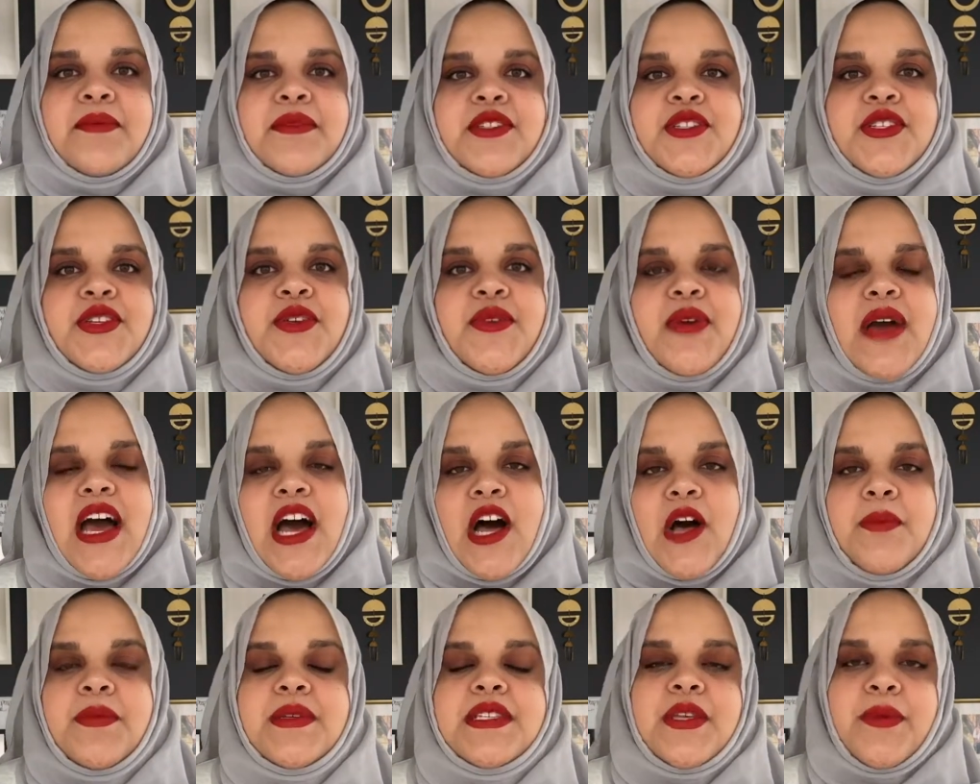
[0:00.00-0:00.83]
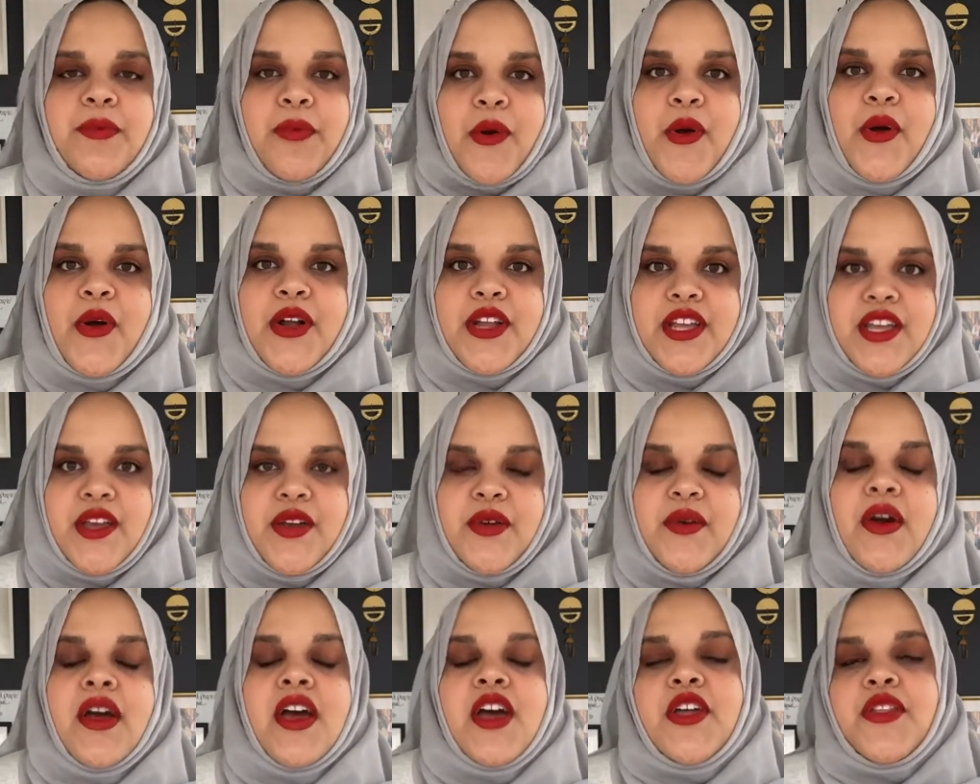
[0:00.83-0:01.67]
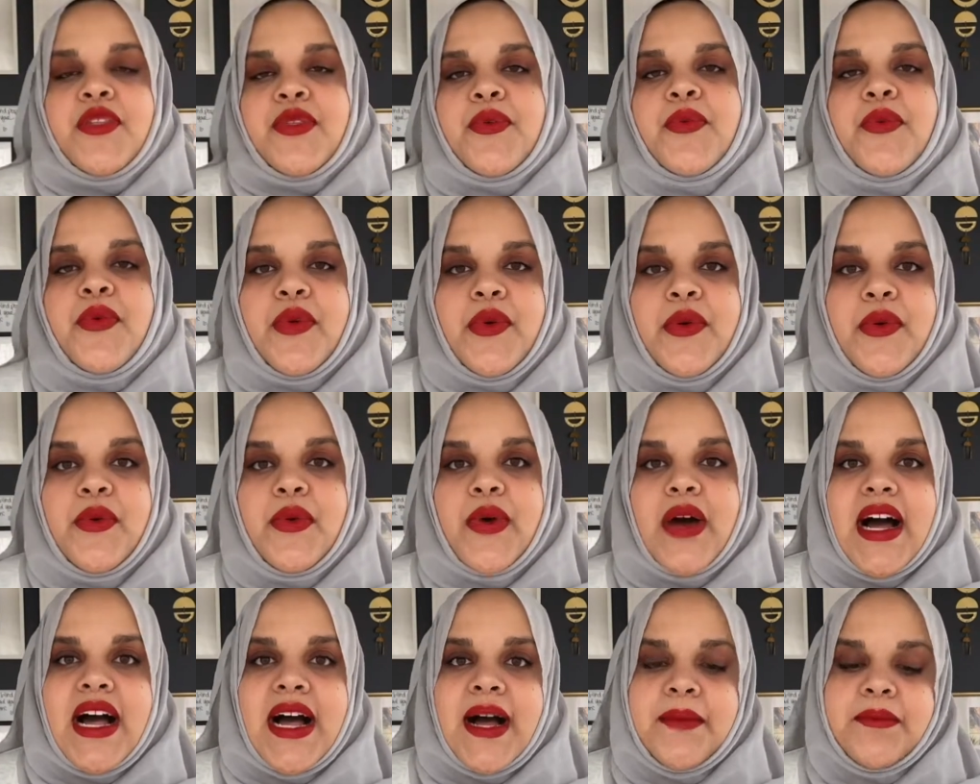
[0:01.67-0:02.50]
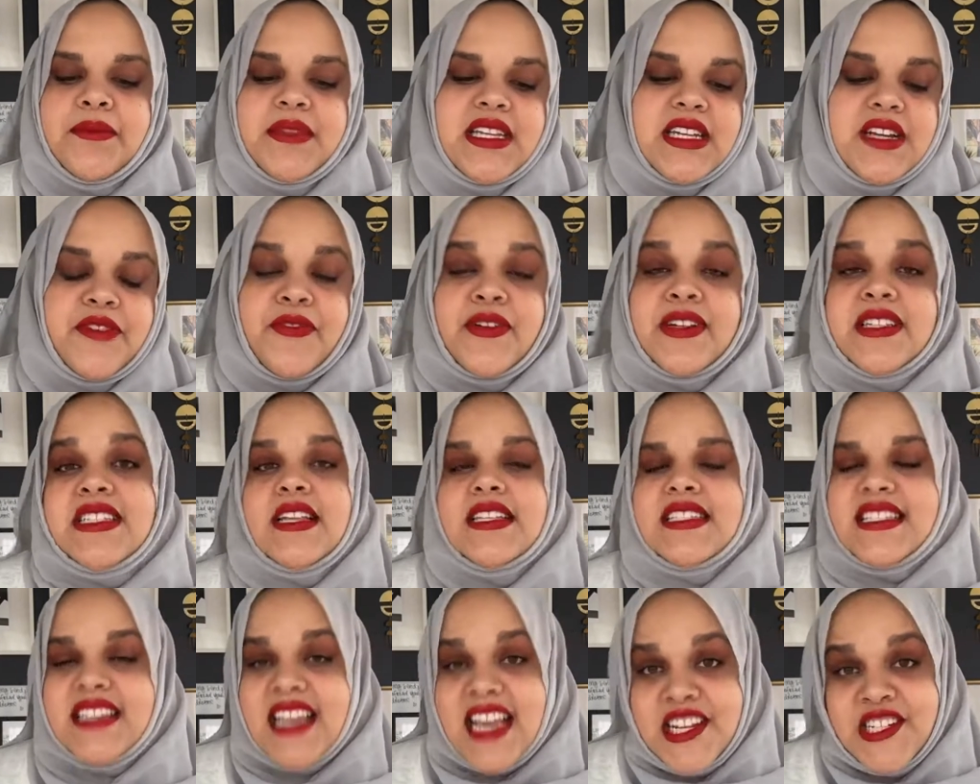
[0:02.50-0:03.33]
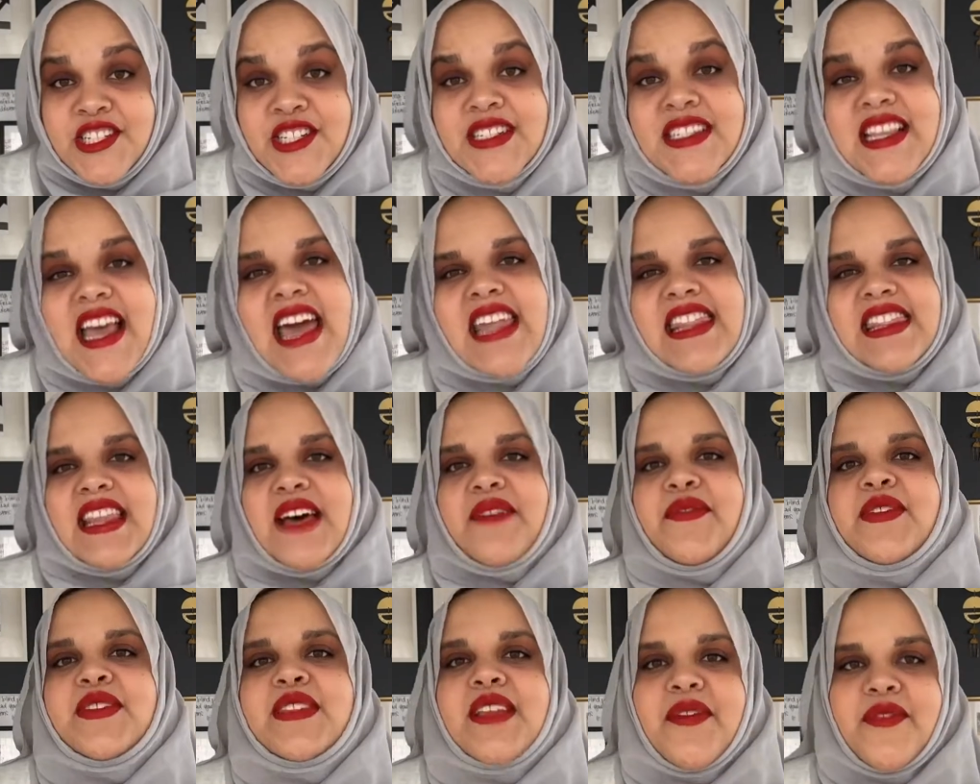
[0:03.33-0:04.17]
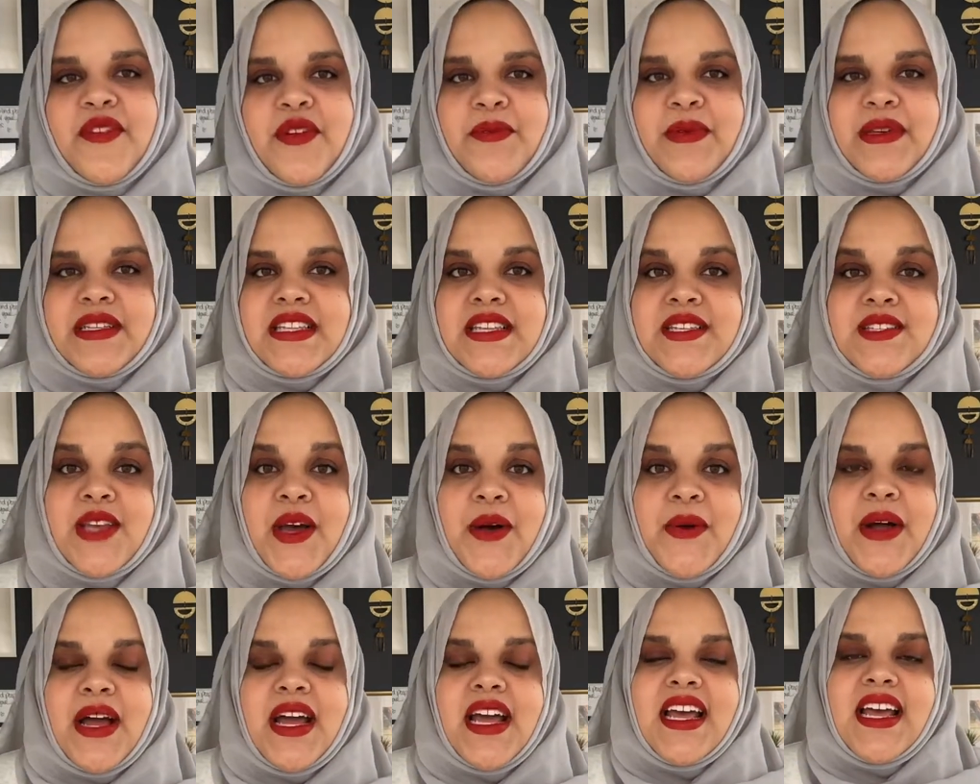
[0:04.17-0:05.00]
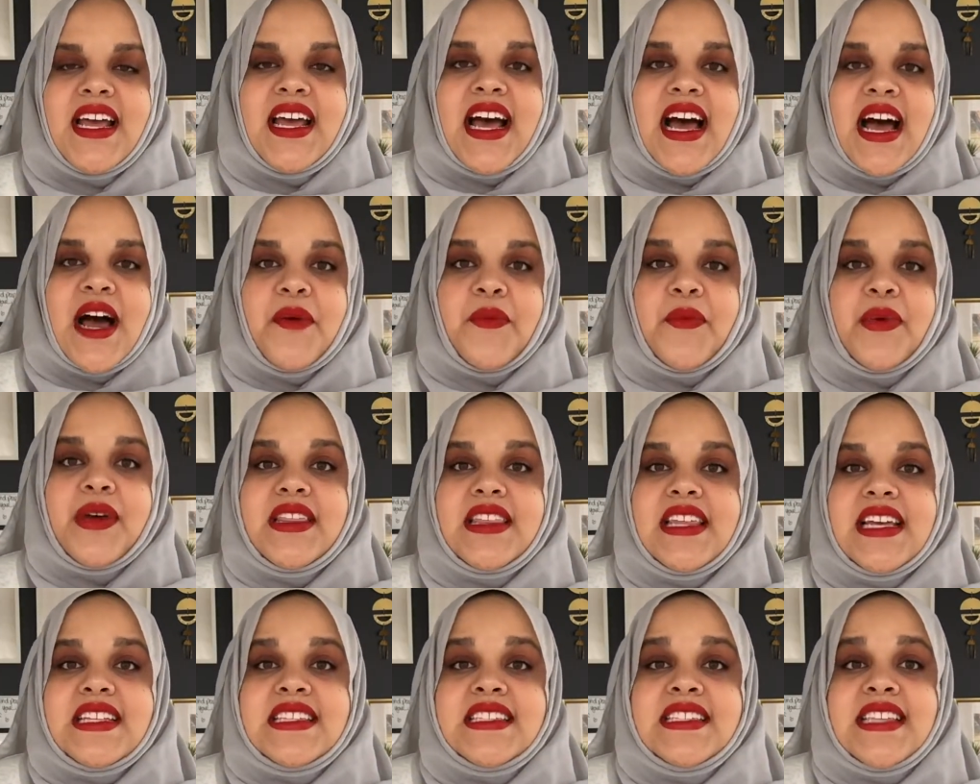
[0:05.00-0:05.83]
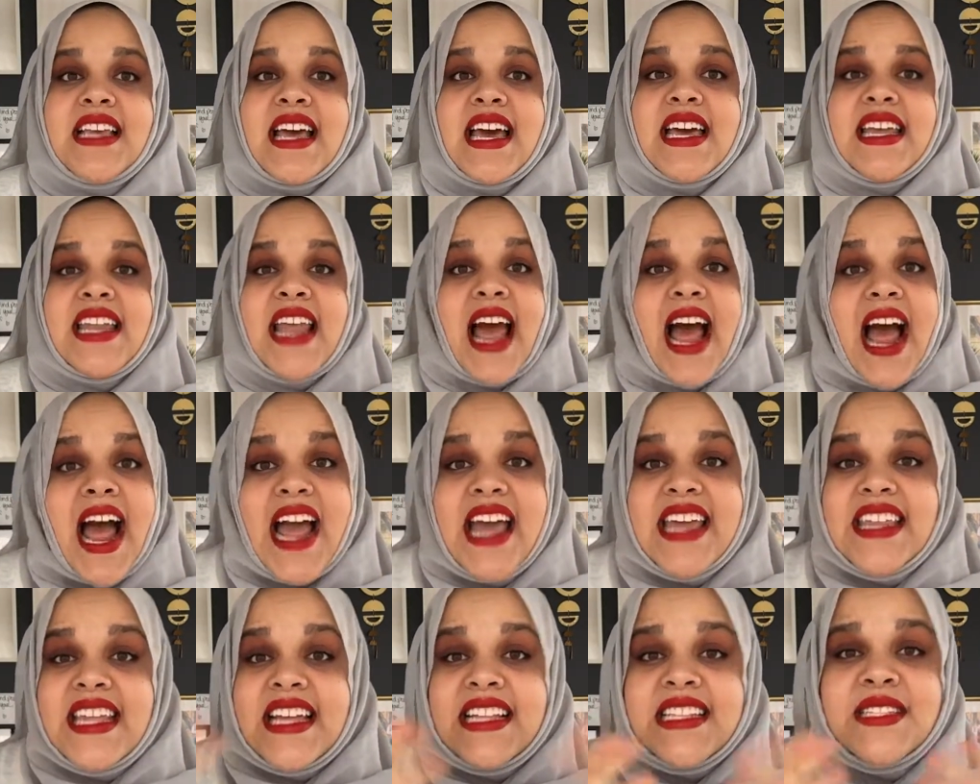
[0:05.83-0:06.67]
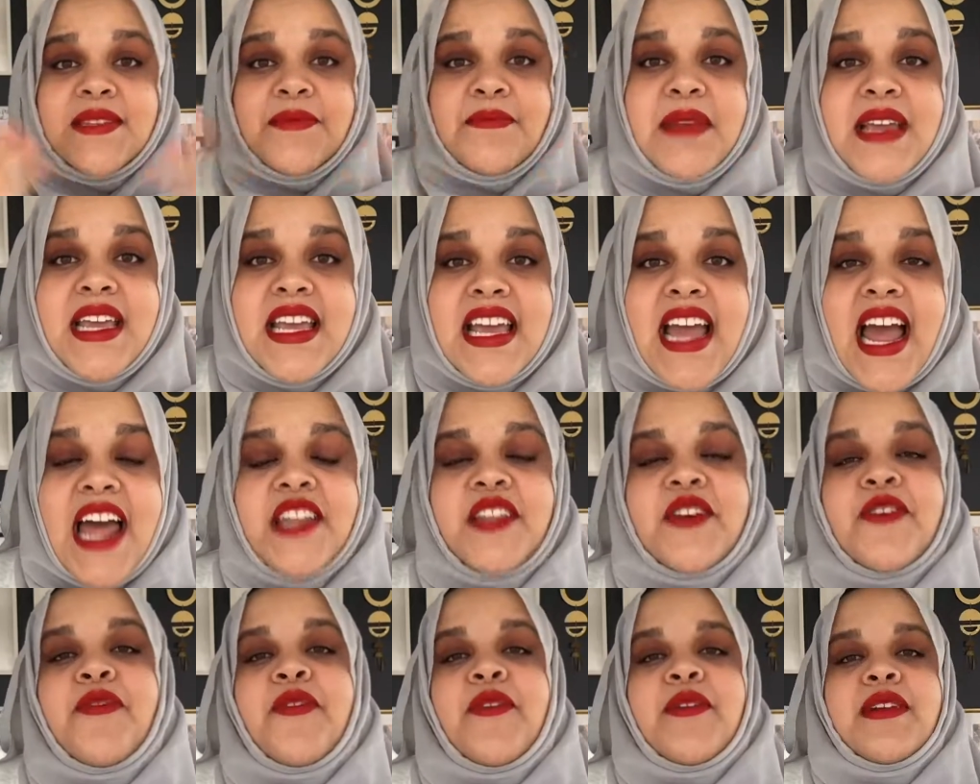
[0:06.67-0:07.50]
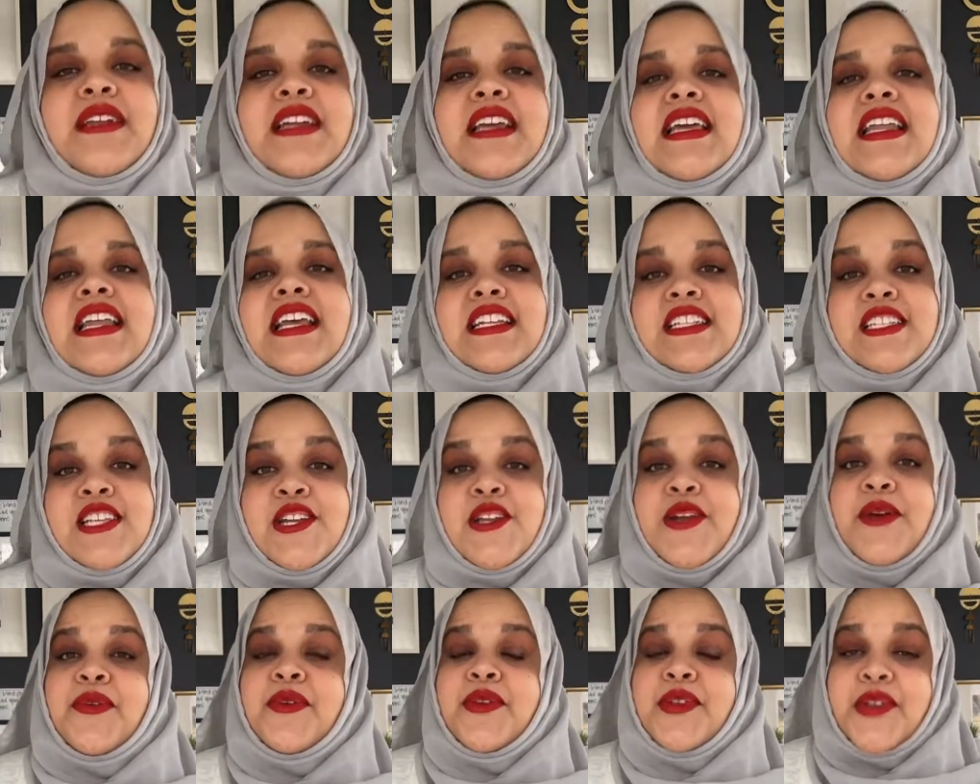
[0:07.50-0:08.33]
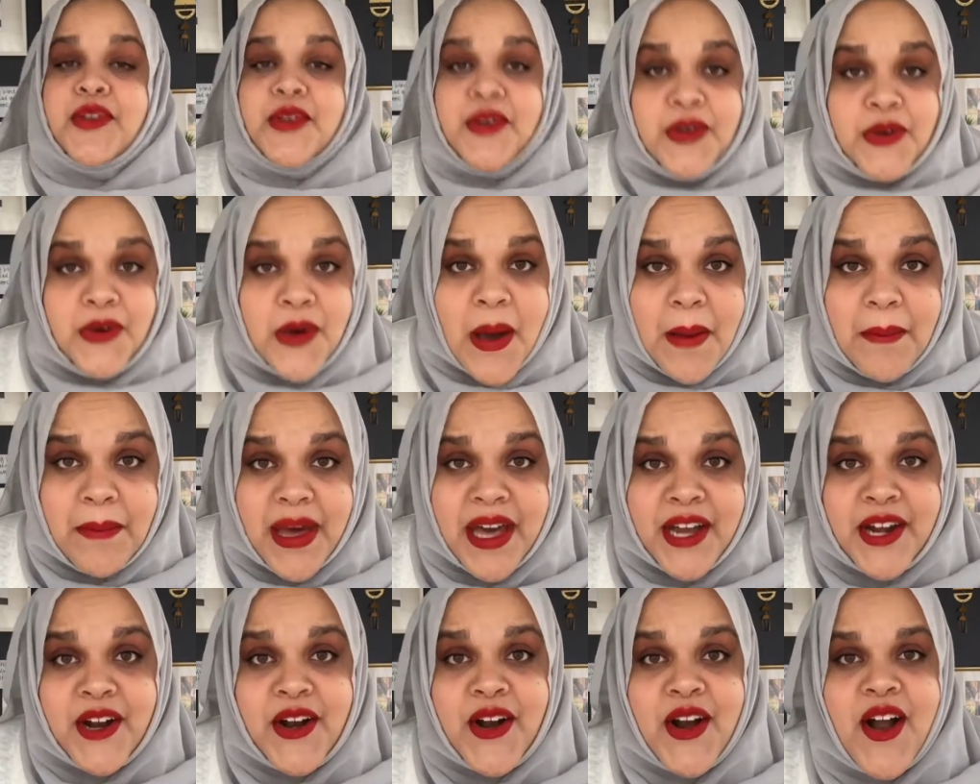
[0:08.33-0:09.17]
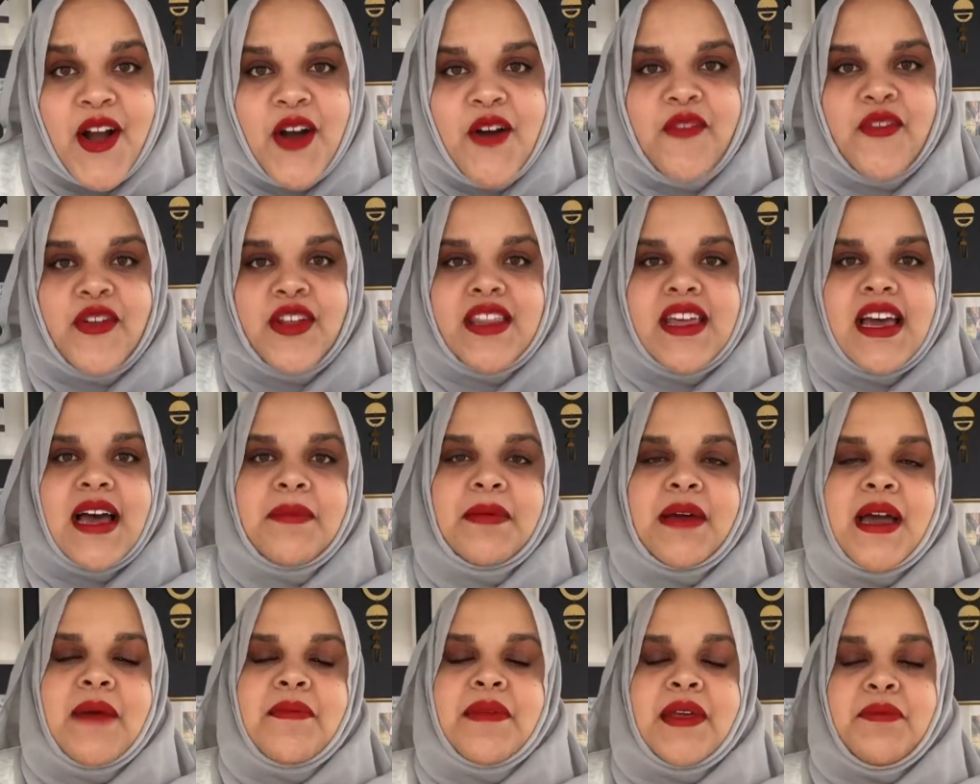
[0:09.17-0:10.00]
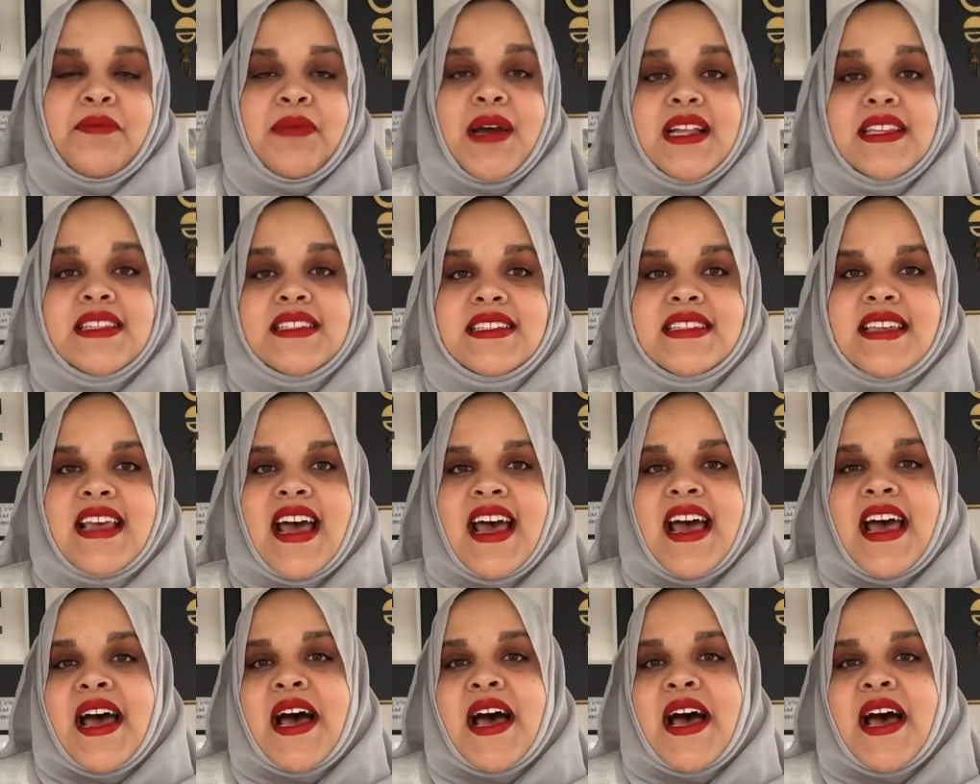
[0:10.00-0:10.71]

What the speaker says: to help support you through the different stages and levels of your business. So with that said, hi, that's me. I look forward to getting to know you better over the upcoming months.